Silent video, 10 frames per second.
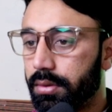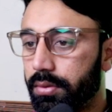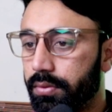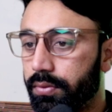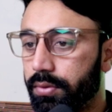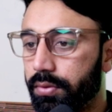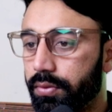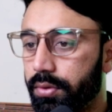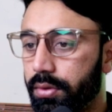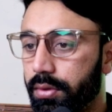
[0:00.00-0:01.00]
404
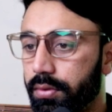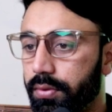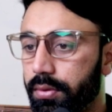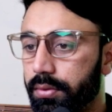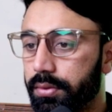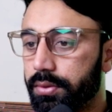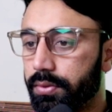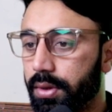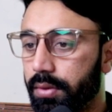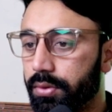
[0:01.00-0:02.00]
not found. So we have
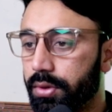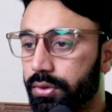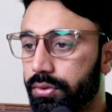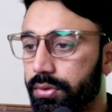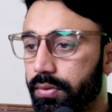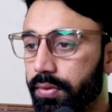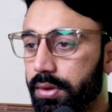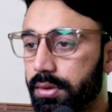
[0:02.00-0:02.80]
to issues to fix,